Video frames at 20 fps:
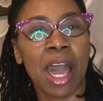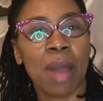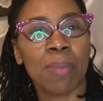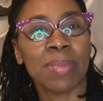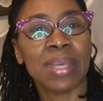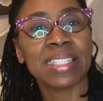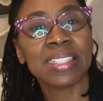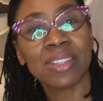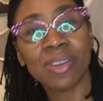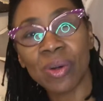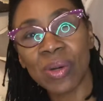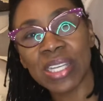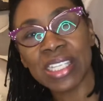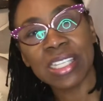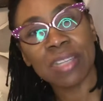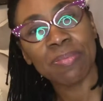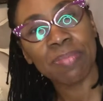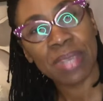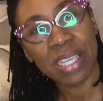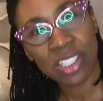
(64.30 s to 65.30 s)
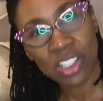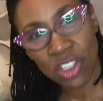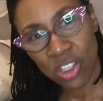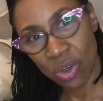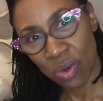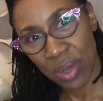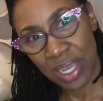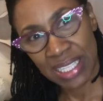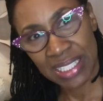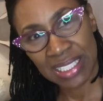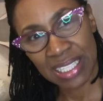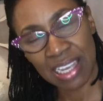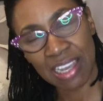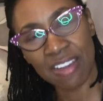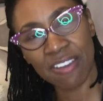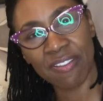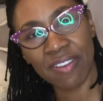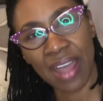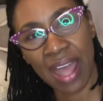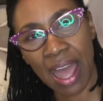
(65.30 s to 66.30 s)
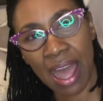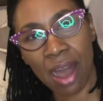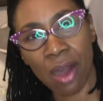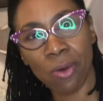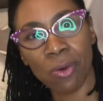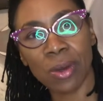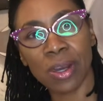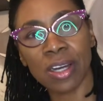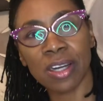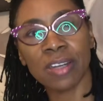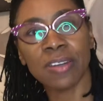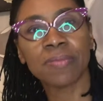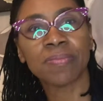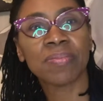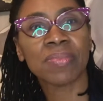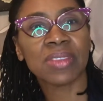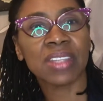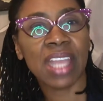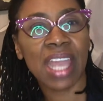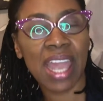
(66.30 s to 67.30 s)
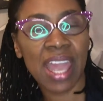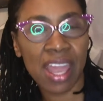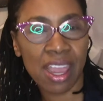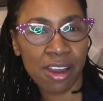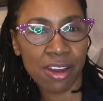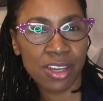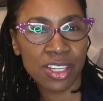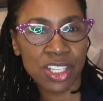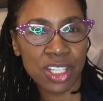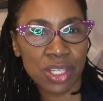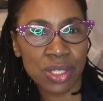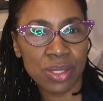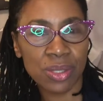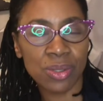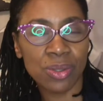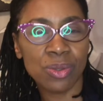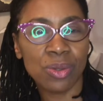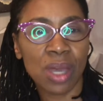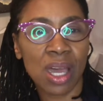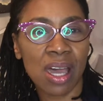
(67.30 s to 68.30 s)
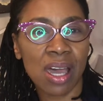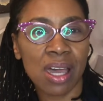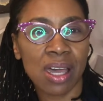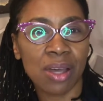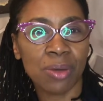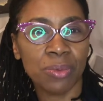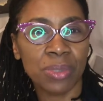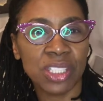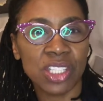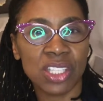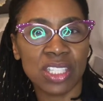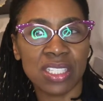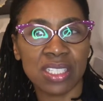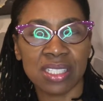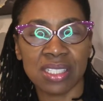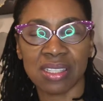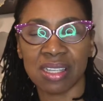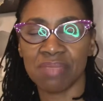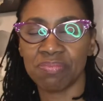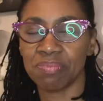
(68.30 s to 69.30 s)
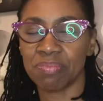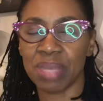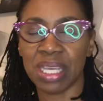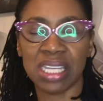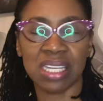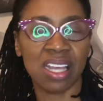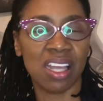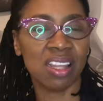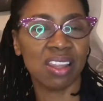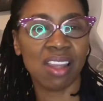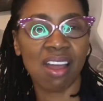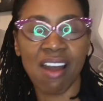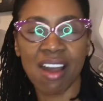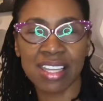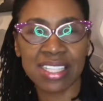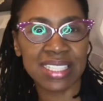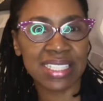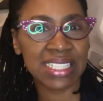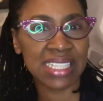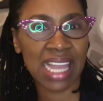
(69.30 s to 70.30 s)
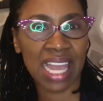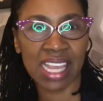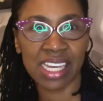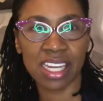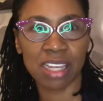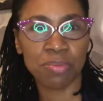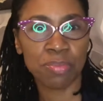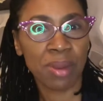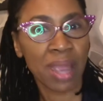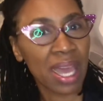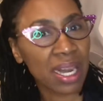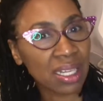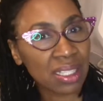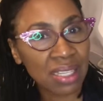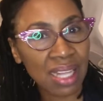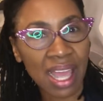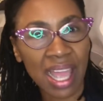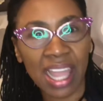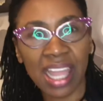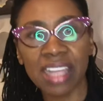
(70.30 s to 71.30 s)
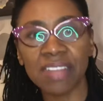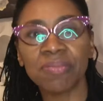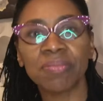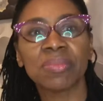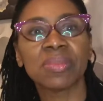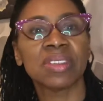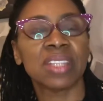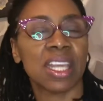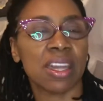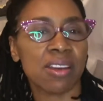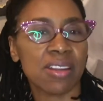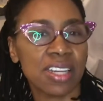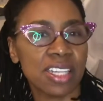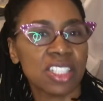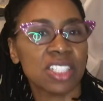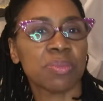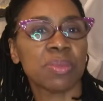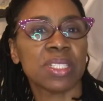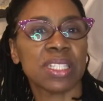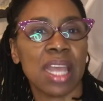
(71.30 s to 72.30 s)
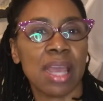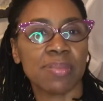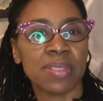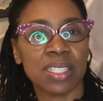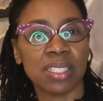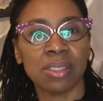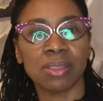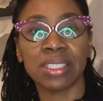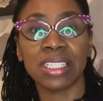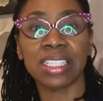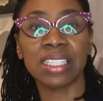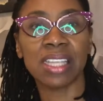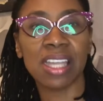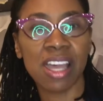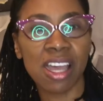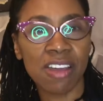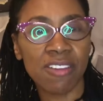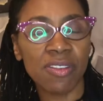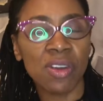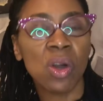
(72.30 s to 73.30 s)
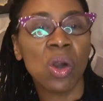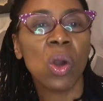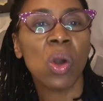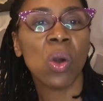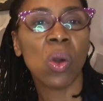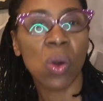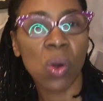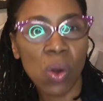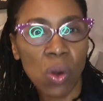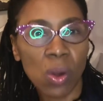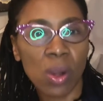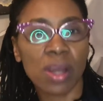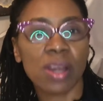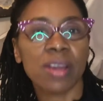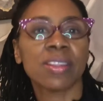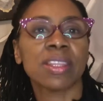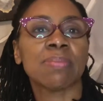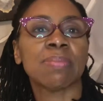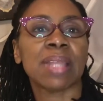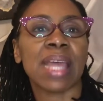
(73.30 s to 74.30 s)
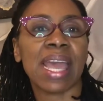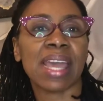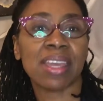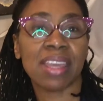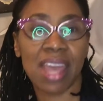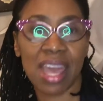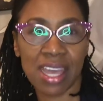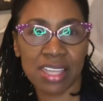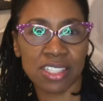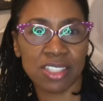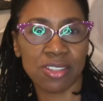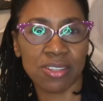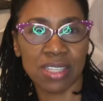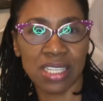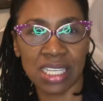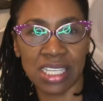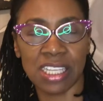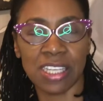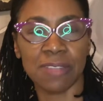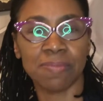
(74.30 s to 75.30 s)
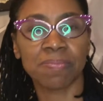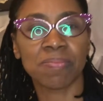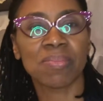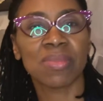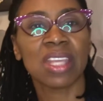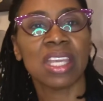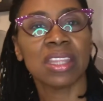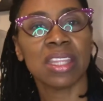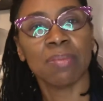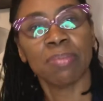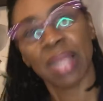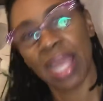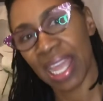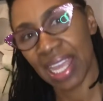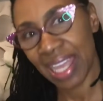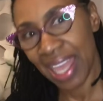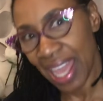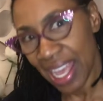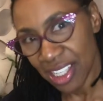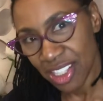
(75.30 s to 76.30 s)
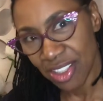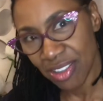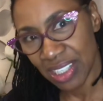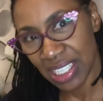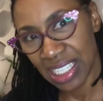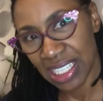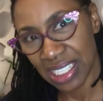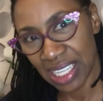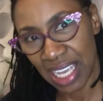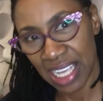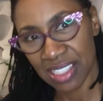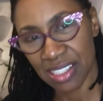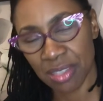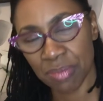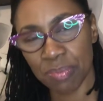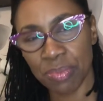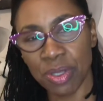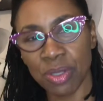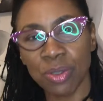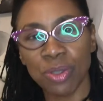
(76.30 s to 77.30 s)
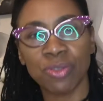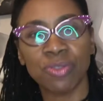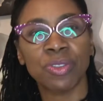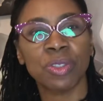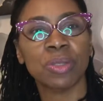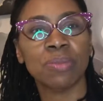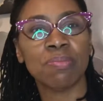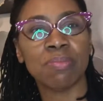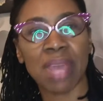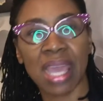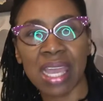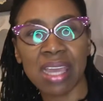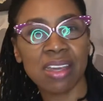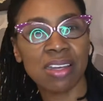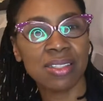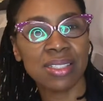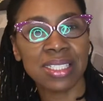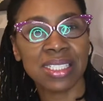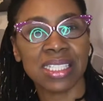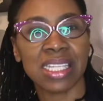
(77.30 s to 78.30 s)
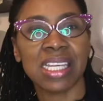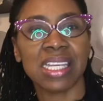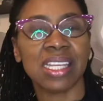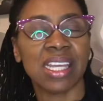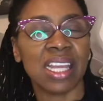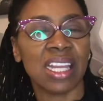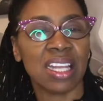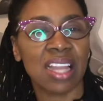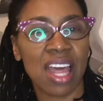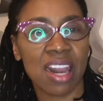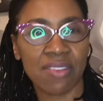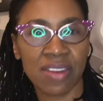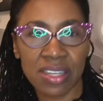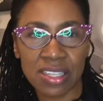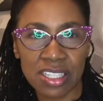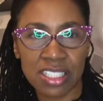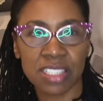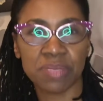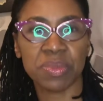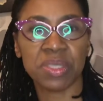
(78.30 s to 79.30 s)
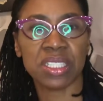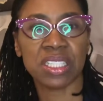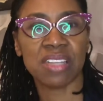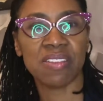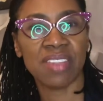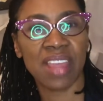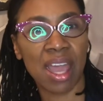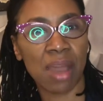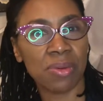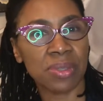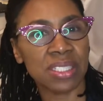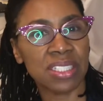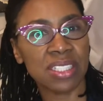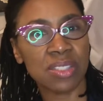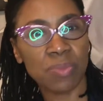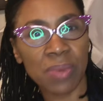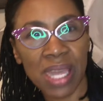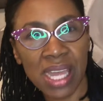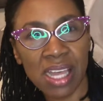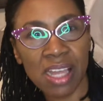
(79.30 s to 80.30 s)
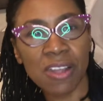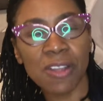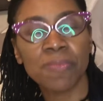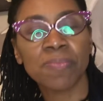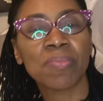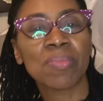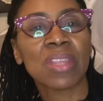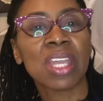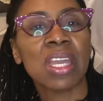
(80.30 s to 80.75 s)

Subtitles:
It's going to be a choice of our hairdo, which has been a long-standing product line that our customers absolutely love, or the Black Castor kit. The Black Castor kit has a beautiful mango scent, and a lot of our customers love that one as well.